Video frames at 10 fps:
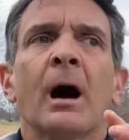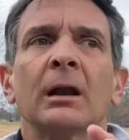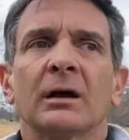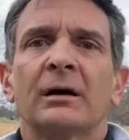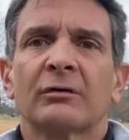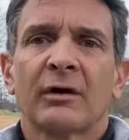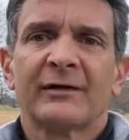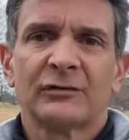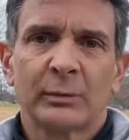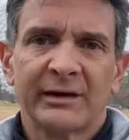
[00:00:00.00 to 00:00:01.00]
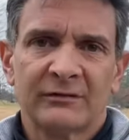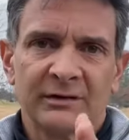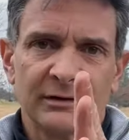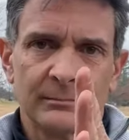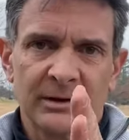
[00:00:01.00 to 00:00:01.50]
A lot of the grassy weeds
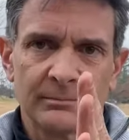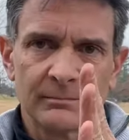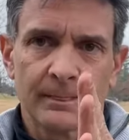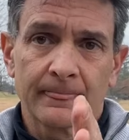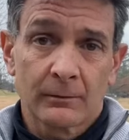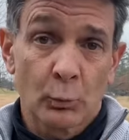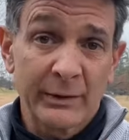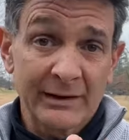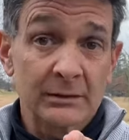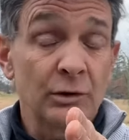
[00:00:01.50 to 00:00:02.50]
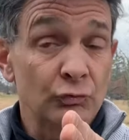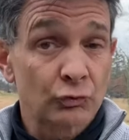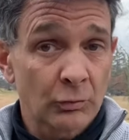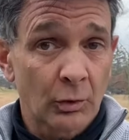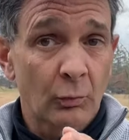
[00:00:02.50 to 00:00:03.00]
need to be, weed
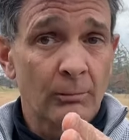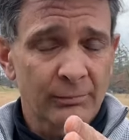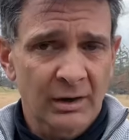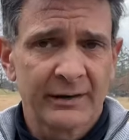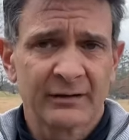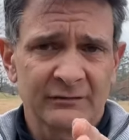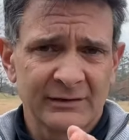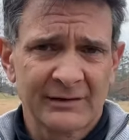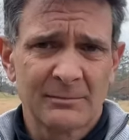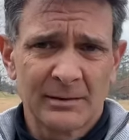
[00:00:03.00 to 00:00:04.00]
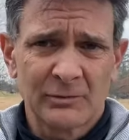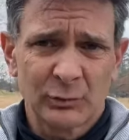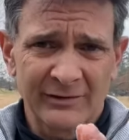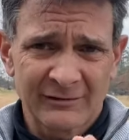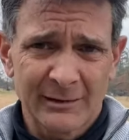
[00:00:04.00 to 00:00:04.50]
control products need to be
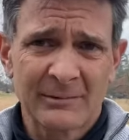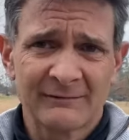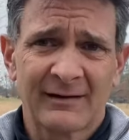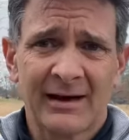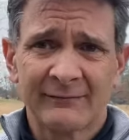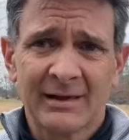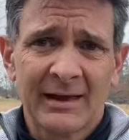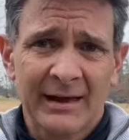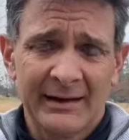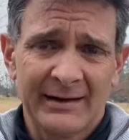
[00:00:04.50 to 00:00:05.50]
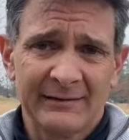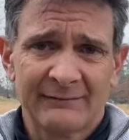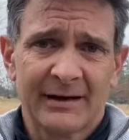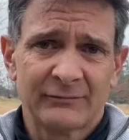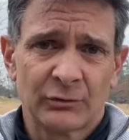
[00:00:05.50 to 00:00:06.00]
between 75 and
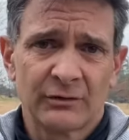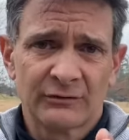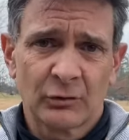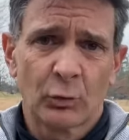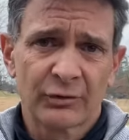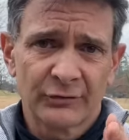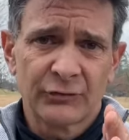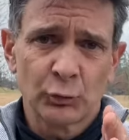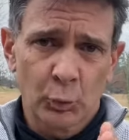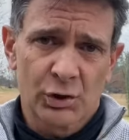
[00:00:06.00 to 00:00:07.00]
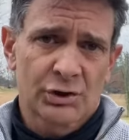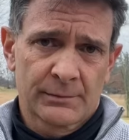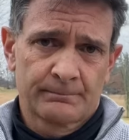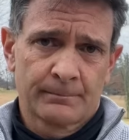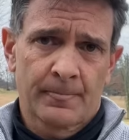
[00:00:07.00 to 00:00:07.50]
85 degrees in order to work
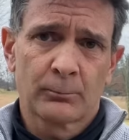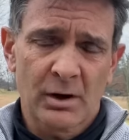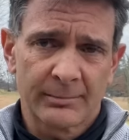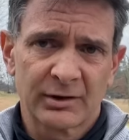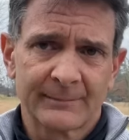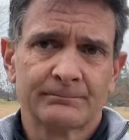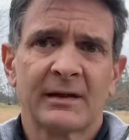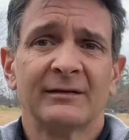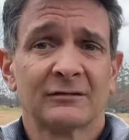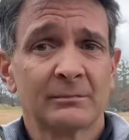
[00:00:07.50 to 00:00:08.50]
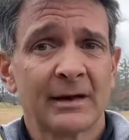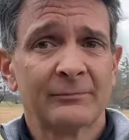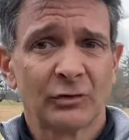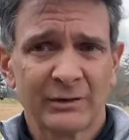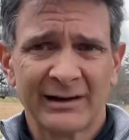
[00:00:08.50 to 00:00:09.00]
properly. And
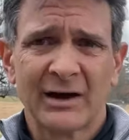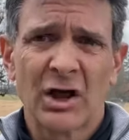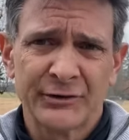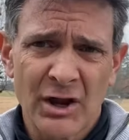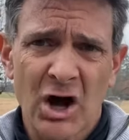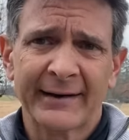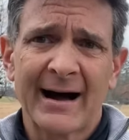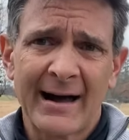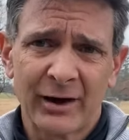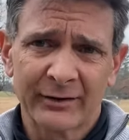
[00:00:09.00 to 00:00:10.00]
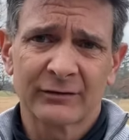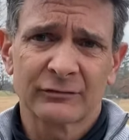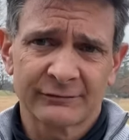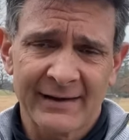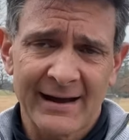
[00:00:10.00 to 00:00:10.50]
sometimes they'll need non-ionic
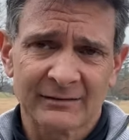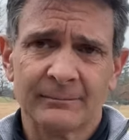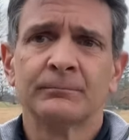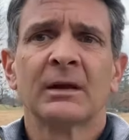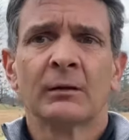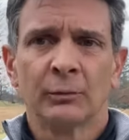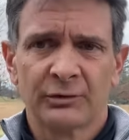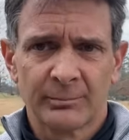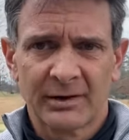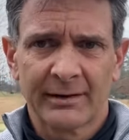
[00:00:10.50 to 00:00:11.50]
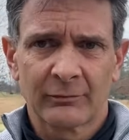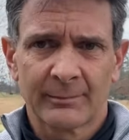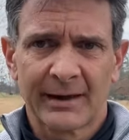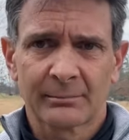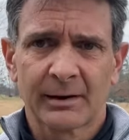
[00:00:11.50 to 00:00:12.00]
surfactant. When you're putting out with
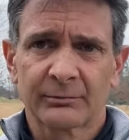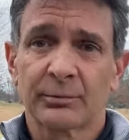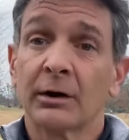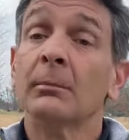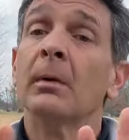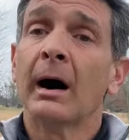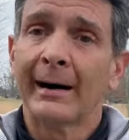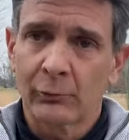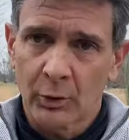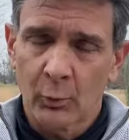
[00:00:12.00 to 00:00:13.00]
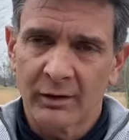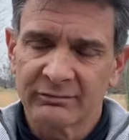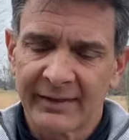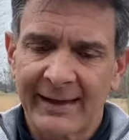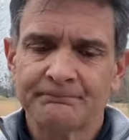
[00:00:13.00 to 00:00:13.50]
a backpack sprayer, I will go
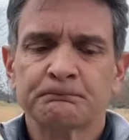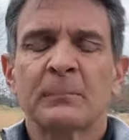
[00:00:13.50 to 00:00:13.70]
over that.